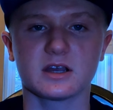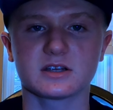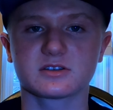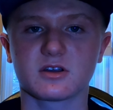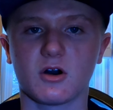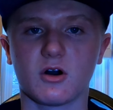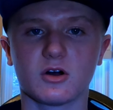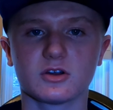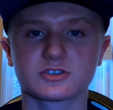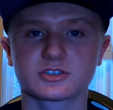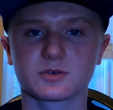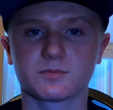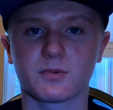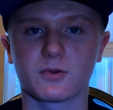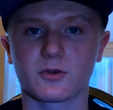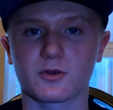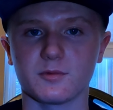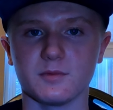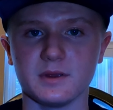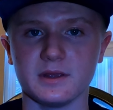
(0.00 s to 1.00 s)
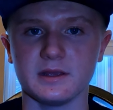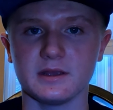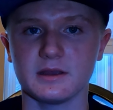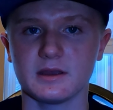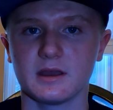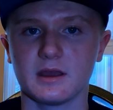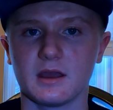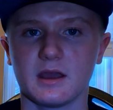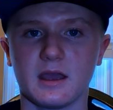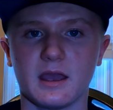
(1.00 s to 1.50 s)
You guys all support
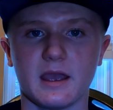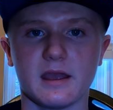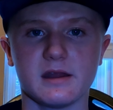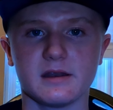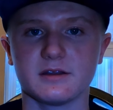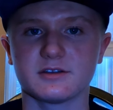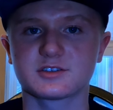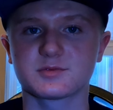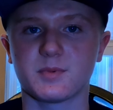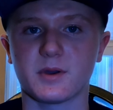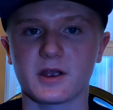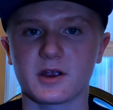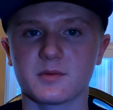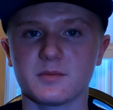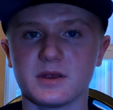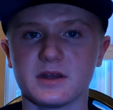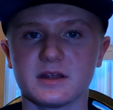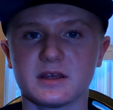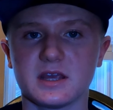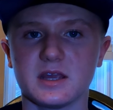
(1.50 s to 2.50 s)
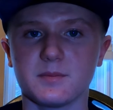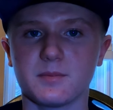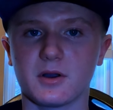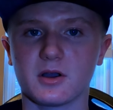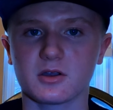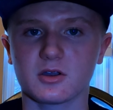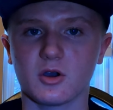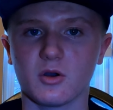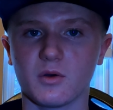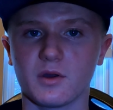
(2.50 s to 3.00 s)
me and inspire me to keep
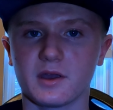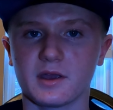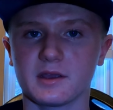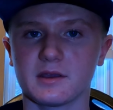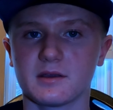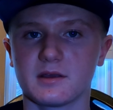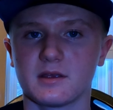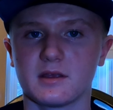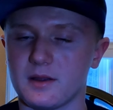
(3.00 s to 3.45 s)
on going.